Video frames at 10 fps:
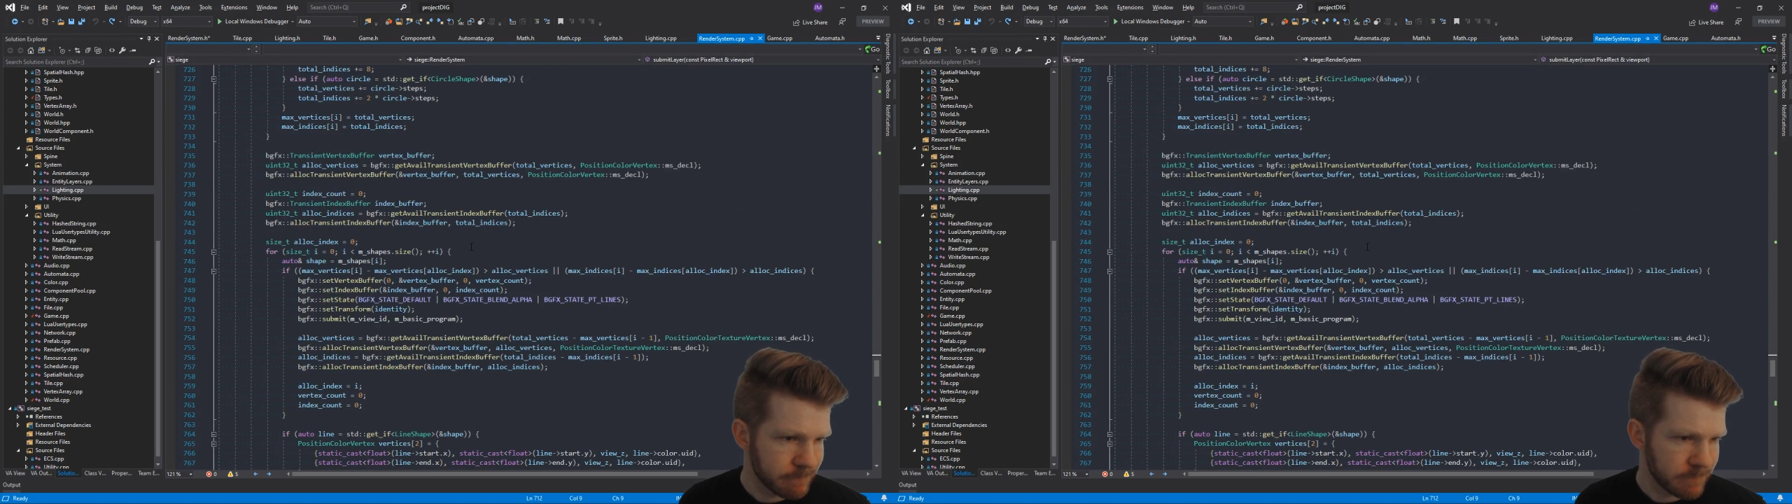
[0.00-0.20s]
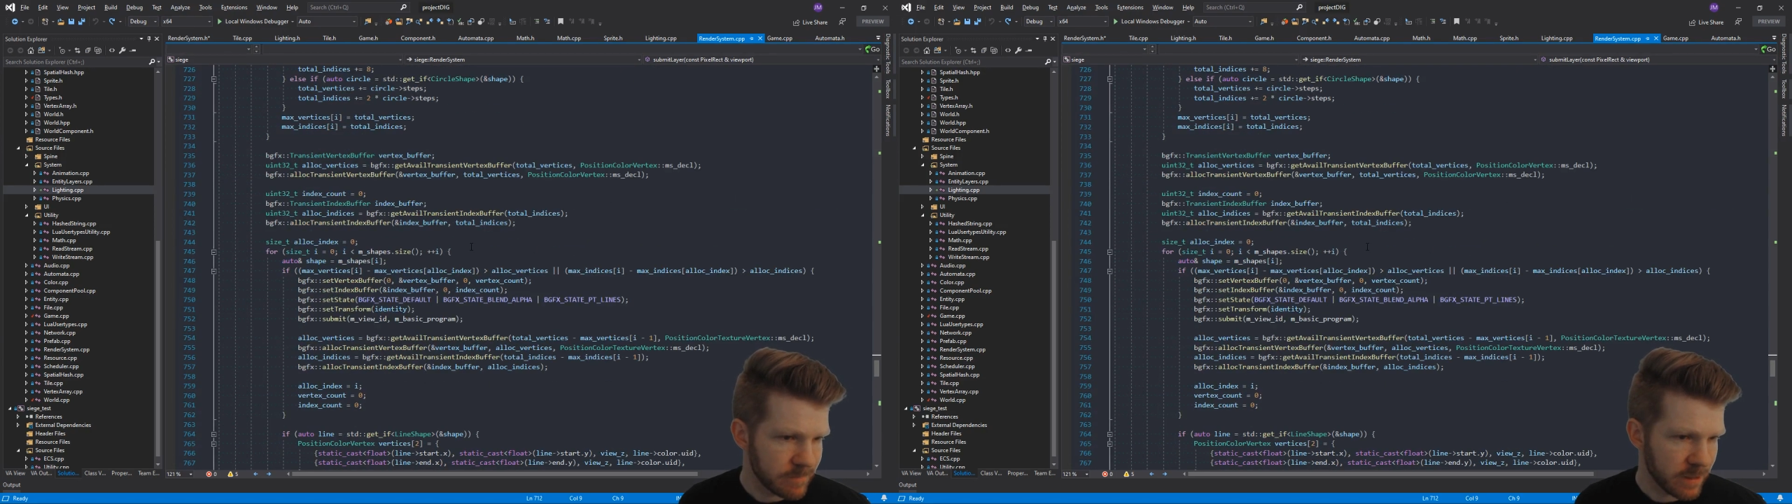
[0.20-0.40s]

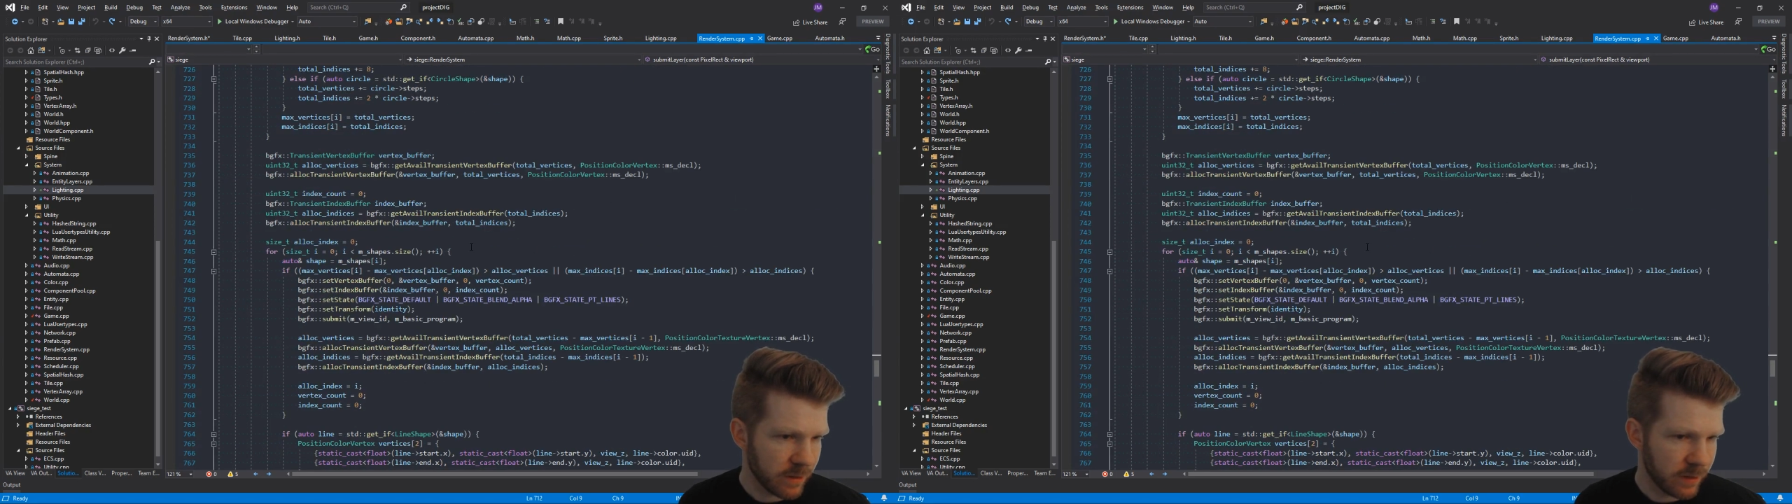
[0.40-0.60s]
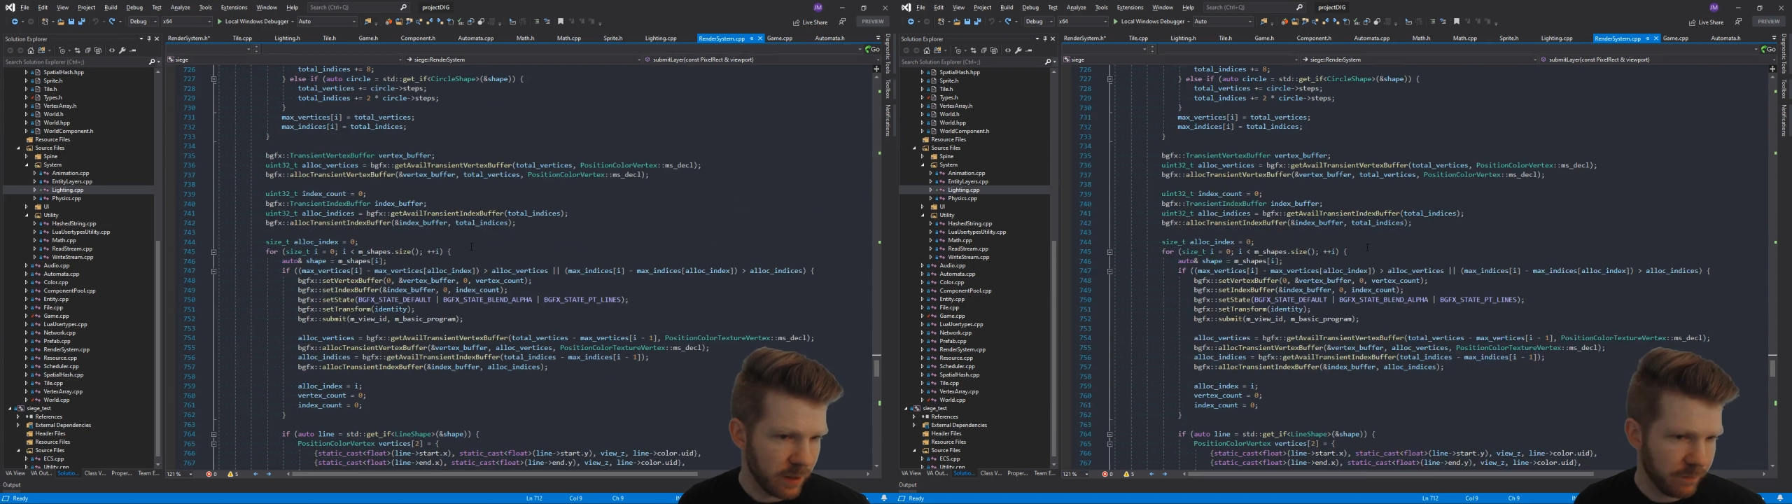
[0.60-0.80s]
I
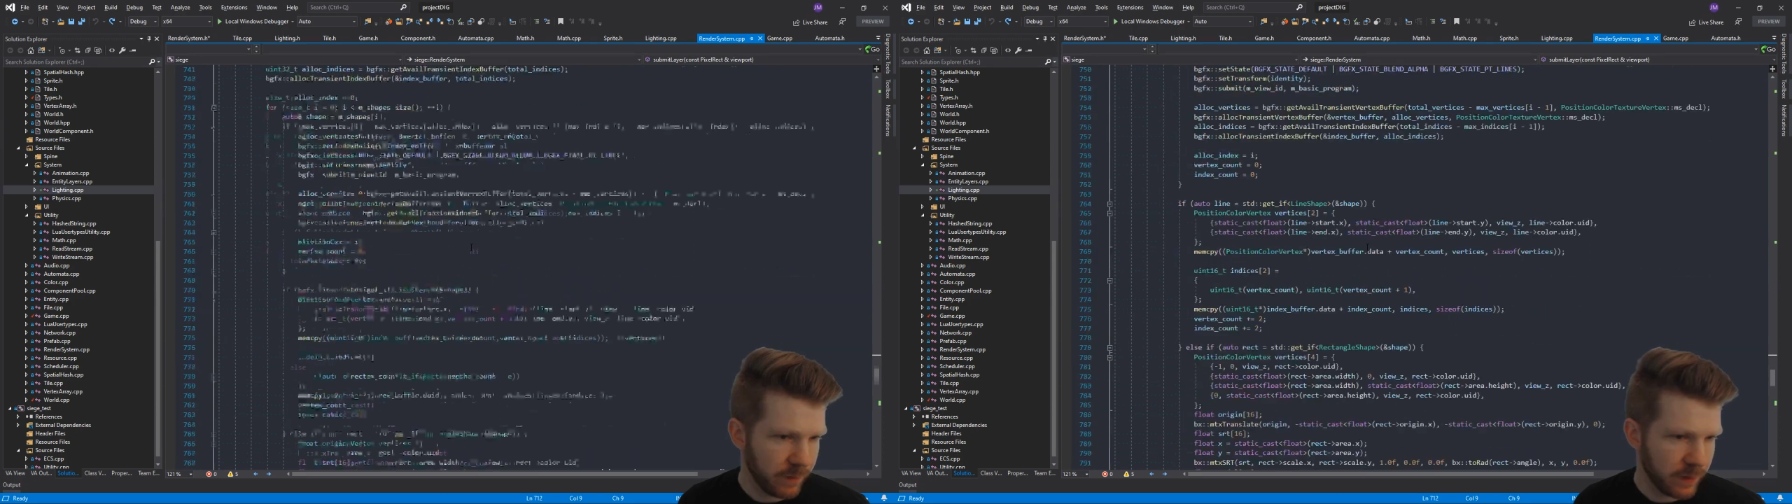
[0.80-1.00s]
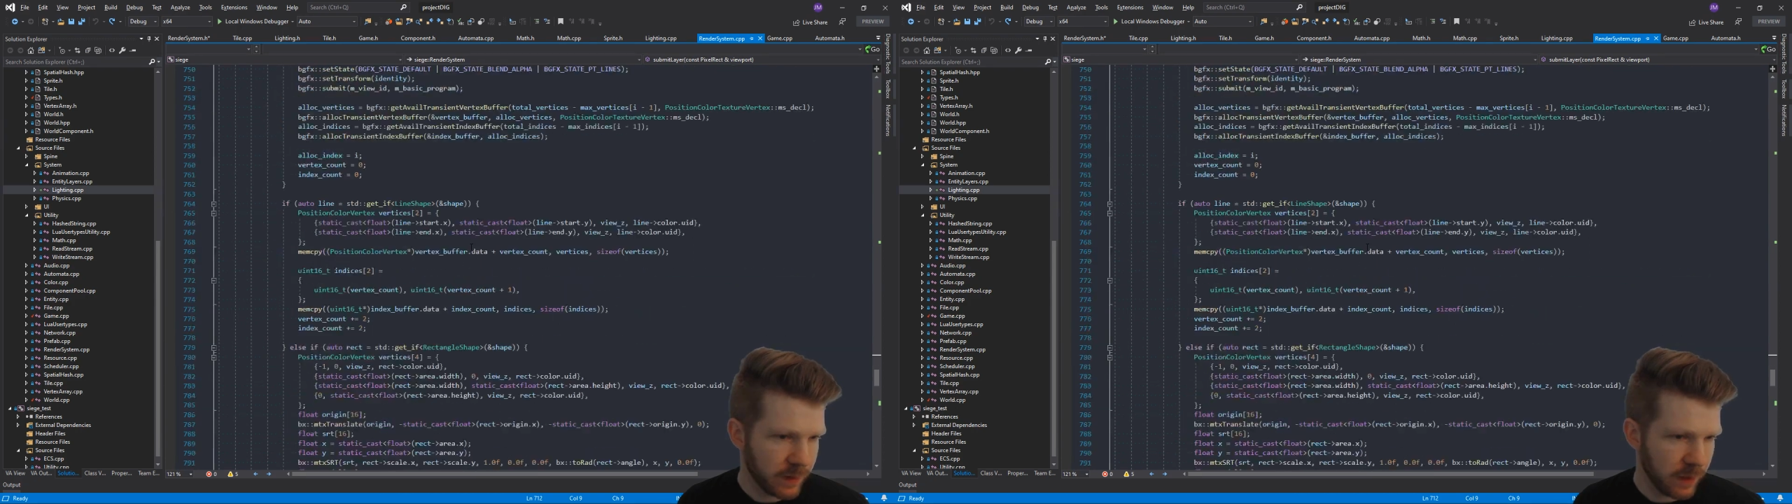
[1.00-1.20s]
could
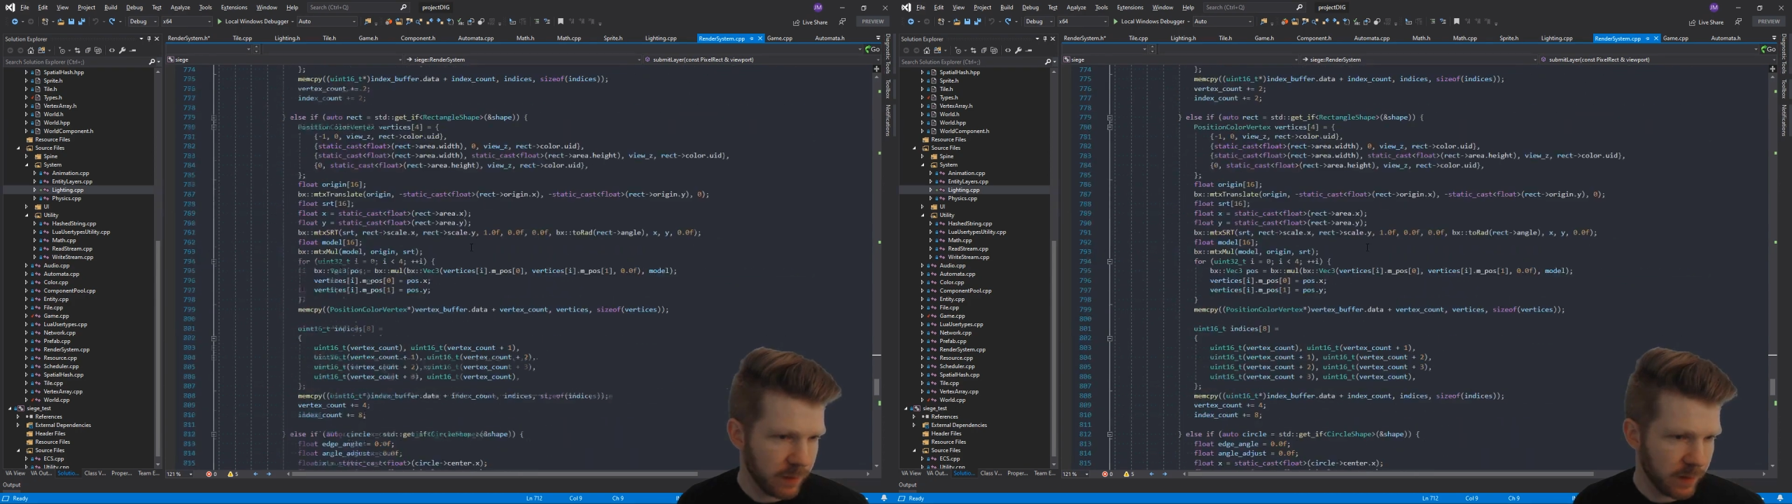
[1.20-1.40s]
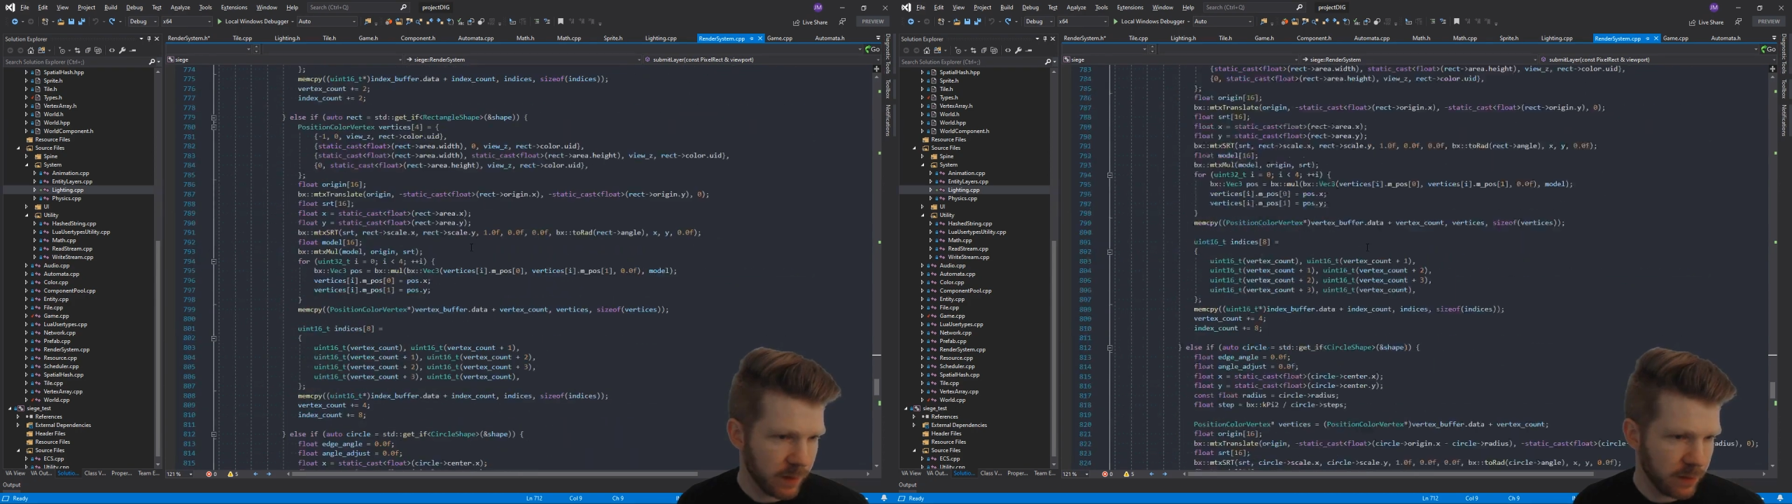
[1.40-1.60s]
definitely see
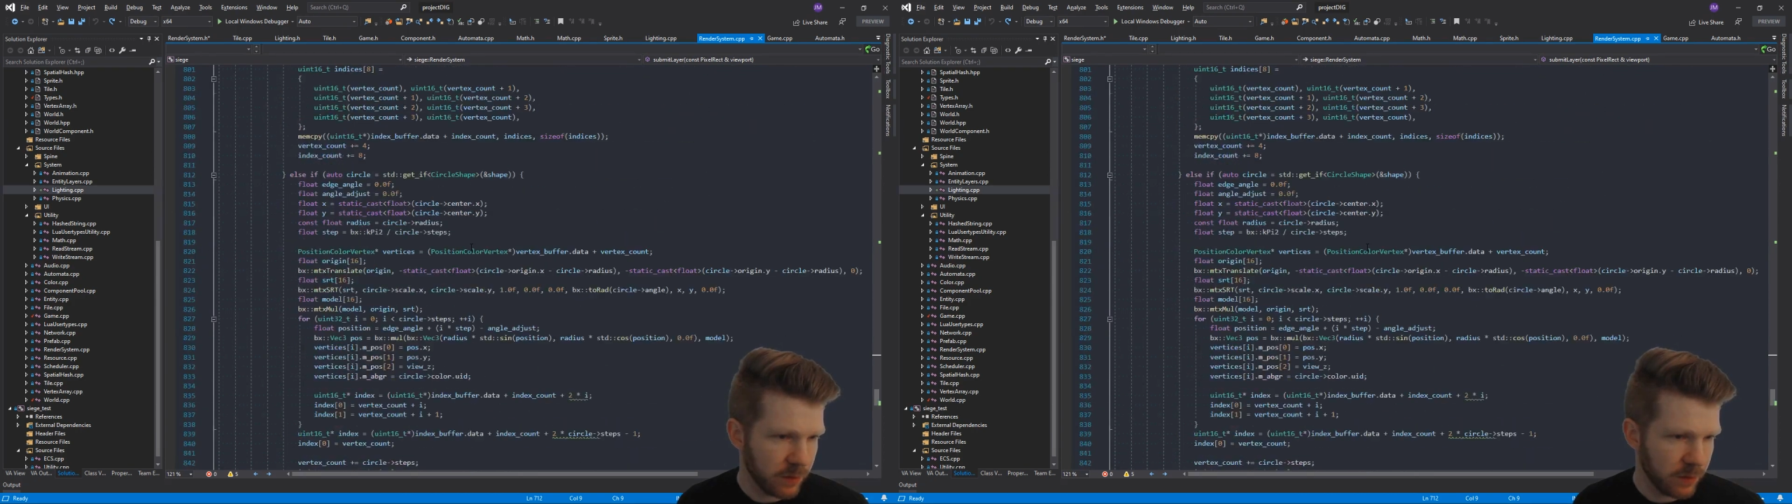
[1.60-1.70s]
it being